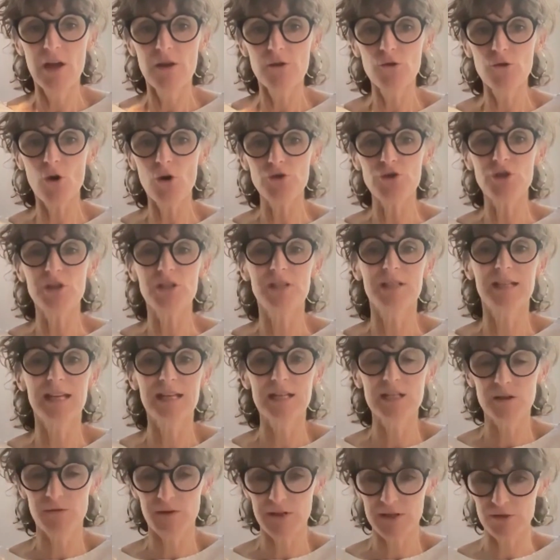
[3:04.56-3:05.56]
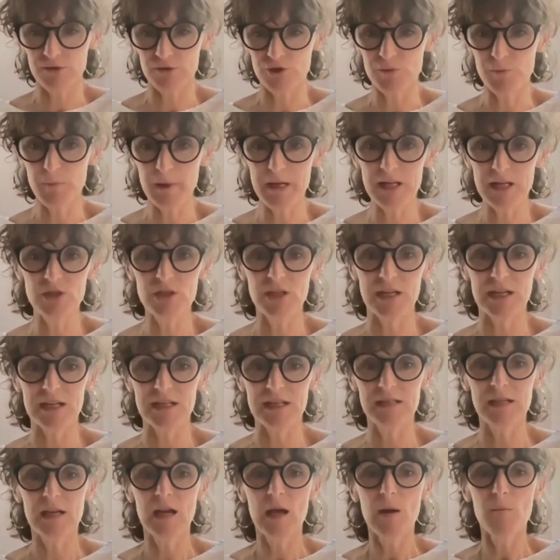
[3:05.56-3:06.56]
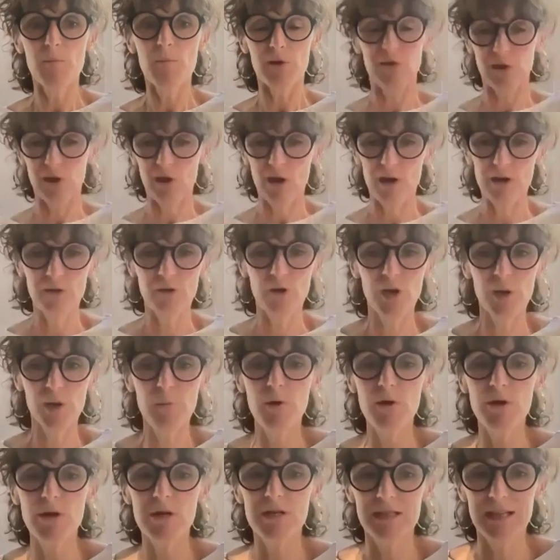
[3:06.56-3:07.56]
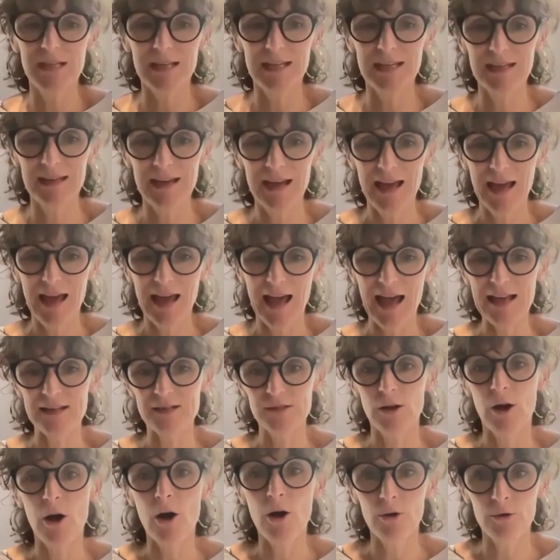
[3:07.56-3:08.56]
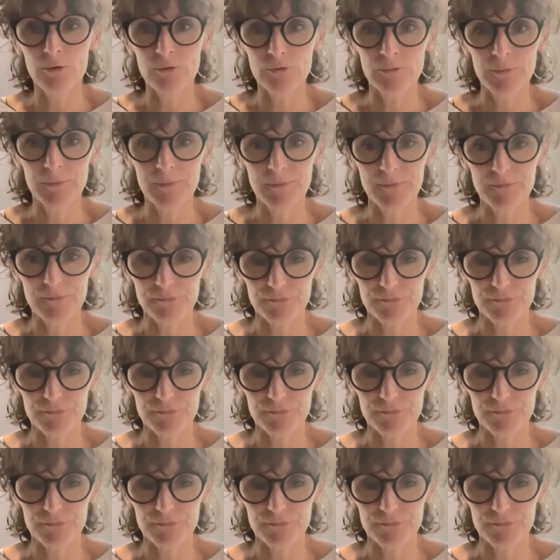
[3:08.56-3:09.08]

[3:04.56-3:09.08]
not just the individual species, but the kind of community as a whole.